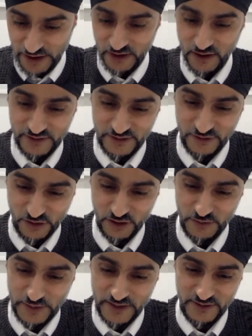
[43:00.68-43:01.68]
realise this
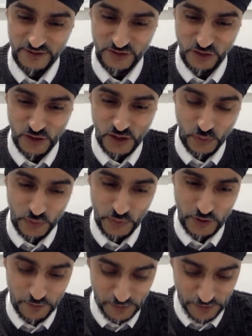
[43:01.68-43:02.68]
conurbation. So when we
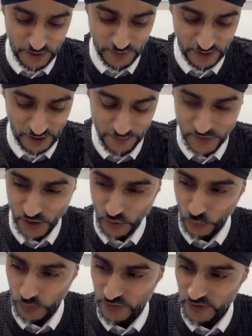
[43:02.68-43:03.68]
come to Birmingham,
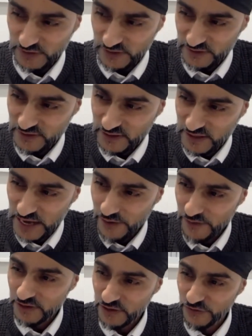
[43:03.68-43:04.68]
we've got this
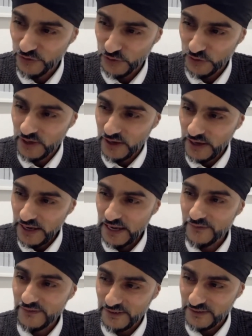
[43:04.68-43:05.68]
characterful
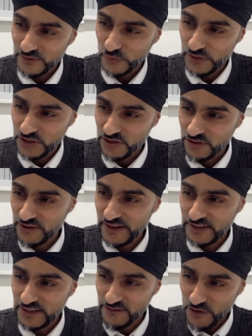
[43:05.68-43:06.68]
areas which
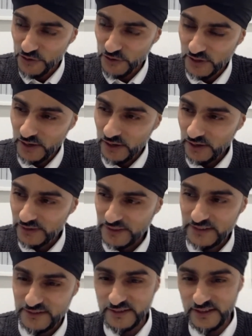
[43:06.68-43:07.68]
create their own
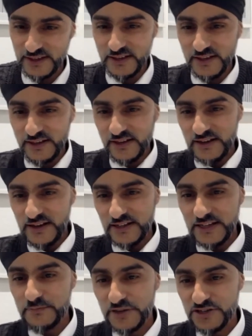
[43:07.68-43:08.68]
identity and
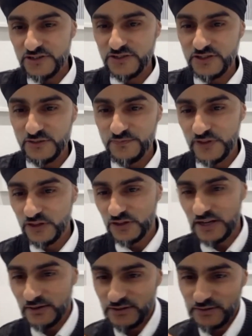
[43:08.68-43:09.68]
ambitions. You look
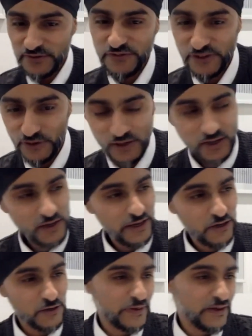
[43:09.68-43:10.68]
at Smithfield,
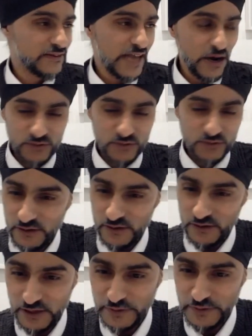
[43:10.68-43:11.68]
it could be downtown